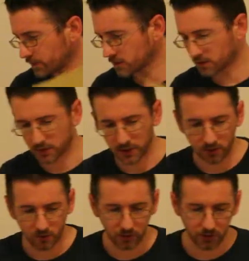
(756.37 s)
The
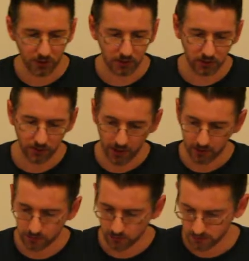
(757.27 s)
way we're going to do
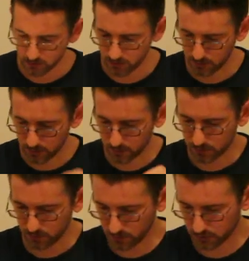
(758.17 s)
that, simple.
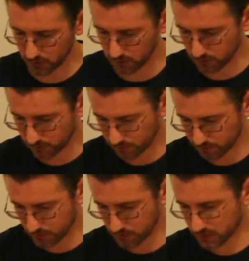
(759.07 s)
We're going to
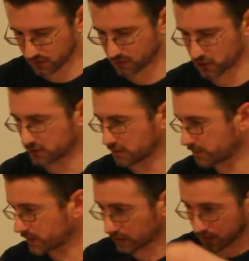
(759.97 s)
place our sheet of
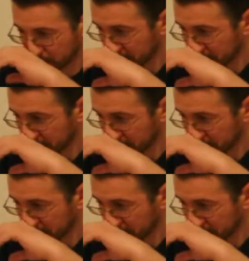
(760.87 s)
metal